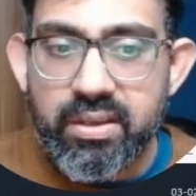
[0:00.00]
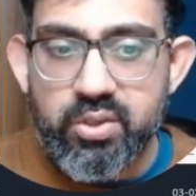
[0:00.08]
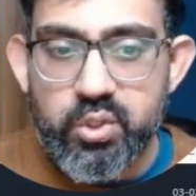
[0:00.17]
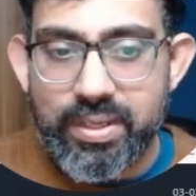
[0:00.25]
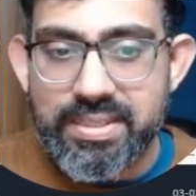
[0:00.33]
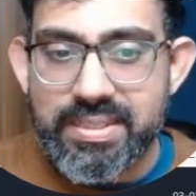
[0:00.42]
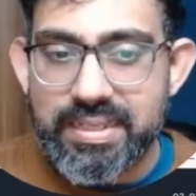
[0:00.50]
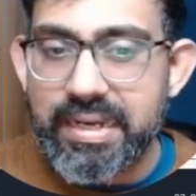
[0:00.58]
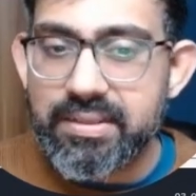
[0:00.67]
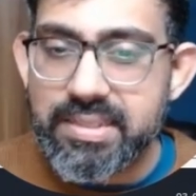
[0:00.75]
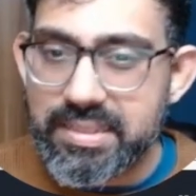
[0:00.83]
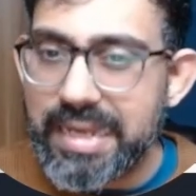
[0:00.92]
So I'll select
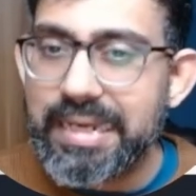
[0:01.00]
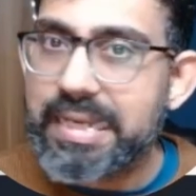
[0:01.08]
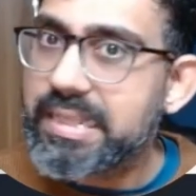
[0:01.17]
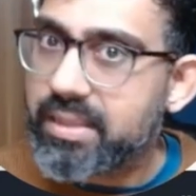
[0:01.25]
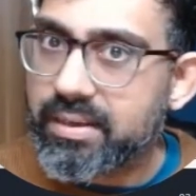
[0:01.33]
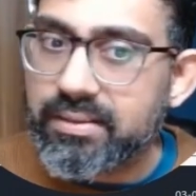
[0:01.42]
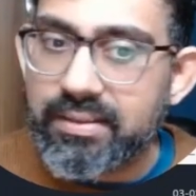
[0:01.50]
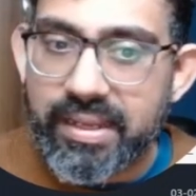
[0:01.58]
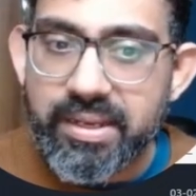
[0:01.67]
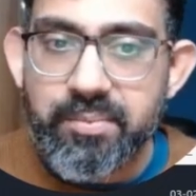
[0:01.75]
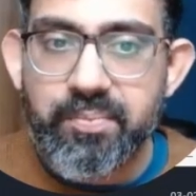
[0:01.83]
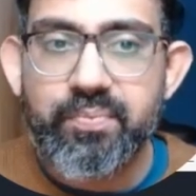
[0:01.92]
a slightly thicker line.